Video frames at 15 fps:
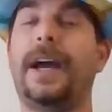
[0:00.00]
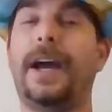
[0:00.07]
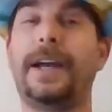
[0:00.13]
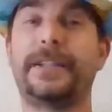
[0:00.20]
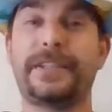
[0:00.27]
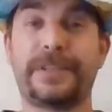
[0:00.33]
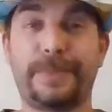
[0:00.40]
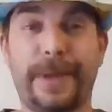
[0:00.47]

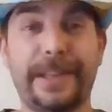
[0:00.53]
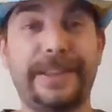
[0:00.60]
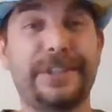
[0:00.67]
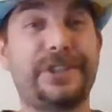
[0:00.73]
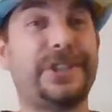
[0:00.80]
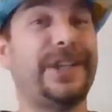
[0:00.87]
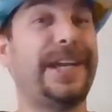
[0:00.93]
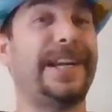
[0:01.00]
despite the
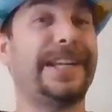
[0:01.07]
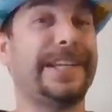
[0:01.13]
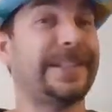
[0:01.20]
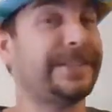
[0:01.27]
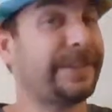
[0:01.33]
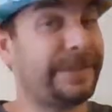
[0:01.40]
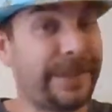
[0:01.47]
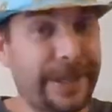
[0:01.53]

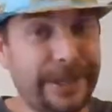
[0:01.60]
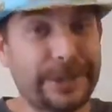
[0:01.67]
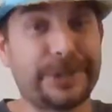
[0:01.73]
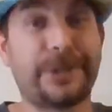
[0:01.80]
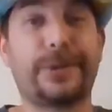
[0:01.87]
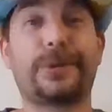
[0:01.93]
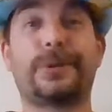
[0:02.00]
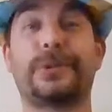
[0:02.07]
shenanigans of the Inner
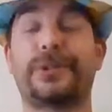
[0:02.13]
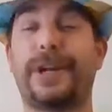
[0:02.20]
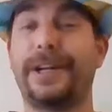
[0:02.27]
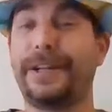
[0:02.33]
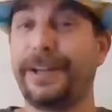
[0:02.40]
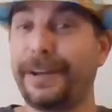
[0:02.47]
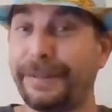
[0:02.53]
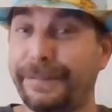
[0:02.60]
Circle trying
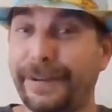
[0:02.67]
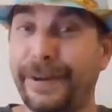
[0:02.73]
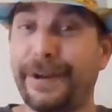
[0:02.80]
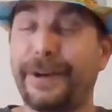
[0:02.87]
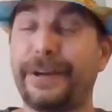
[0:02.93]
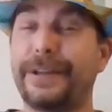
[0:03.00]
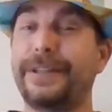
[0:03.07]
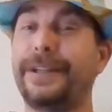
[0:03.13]
to
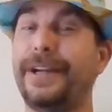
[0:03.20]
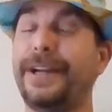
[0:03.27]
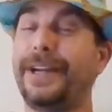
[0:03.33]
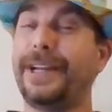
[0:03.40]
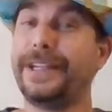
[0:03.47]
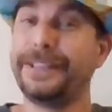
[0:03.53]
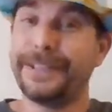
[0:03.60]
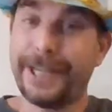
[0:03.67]
interfere and
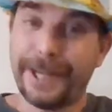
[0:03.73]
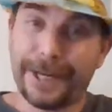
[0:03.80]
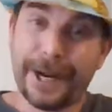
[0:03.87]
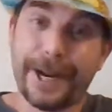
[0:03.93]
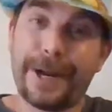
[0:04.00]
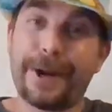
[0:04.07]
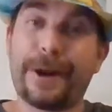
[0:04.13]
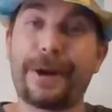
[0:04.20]
Jake
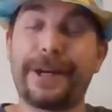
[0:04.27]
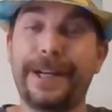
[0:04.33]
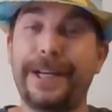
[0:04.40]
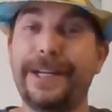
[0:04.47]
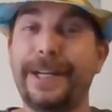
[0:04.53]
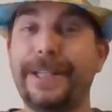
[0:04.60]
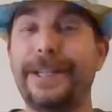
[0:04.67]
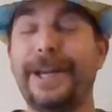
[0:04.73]
Hagar
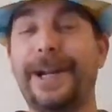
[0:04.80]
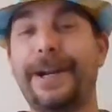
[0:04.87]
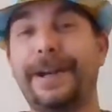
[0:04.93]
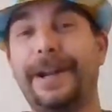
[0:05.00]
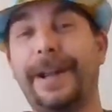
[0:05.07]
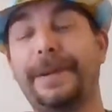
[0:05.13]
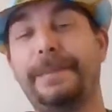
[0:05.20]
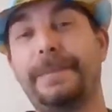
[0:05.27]
getting in there
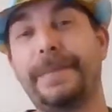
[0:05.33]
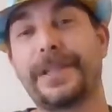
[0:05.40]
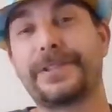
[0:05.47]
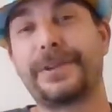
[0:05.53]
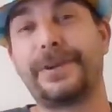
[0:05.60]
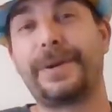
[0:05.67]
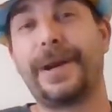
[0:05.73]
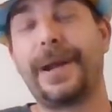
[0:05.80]
and
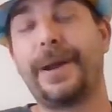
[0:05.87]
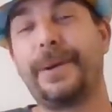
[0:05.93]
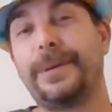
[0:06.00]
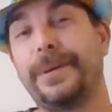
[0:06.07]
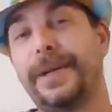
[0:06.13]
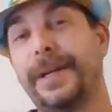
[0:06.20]
messing around.